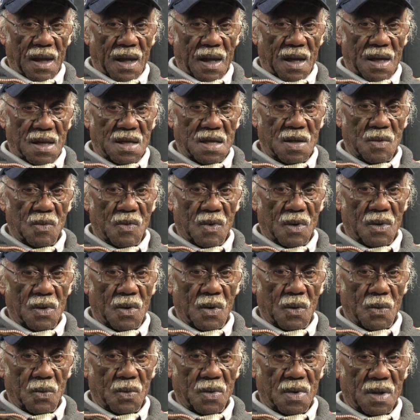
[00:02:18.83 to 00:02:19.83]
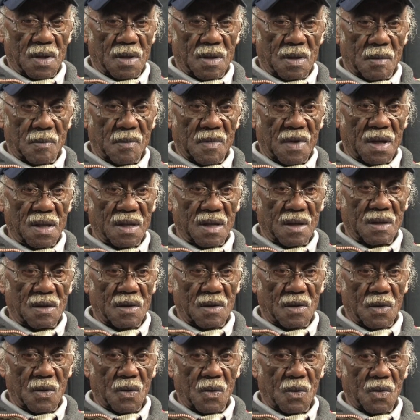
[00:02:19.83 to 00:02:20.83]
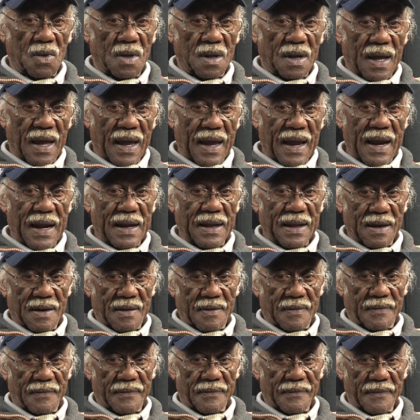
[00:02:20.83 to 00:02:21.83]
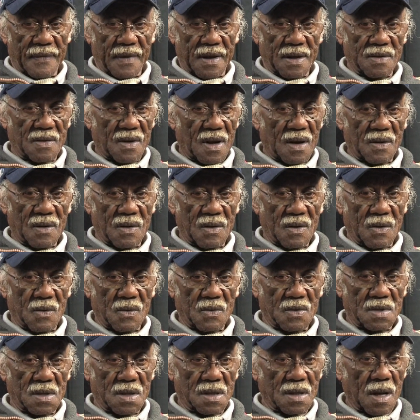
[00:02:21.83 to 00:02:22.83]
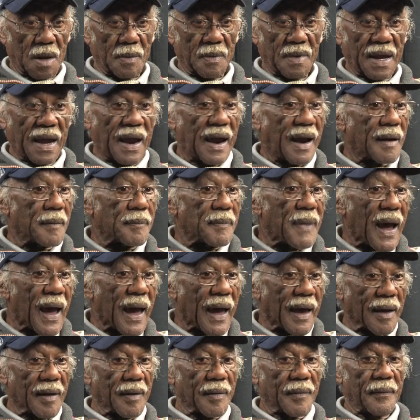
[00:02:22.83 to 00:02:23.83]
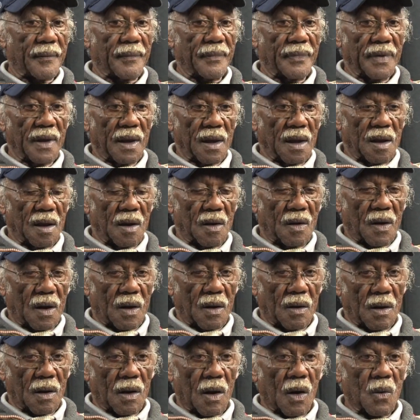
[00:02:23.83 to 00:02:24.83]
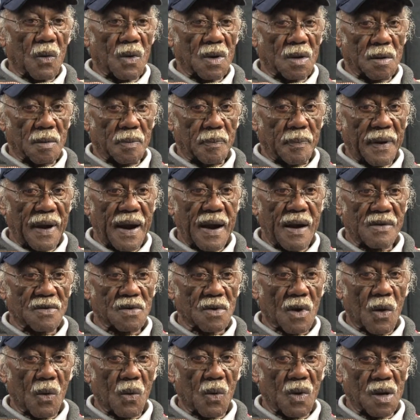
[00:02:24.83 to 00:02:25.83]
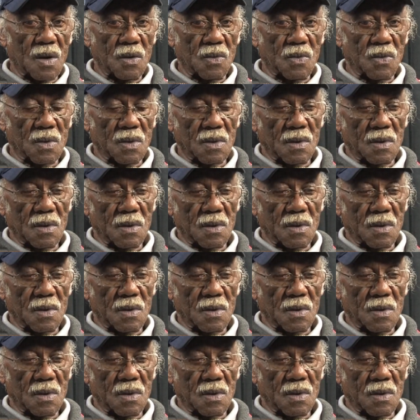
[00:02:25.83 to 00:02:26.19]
And she wanted to know, did the mother know that I had it? So I don't know. She carried back. You know, parents always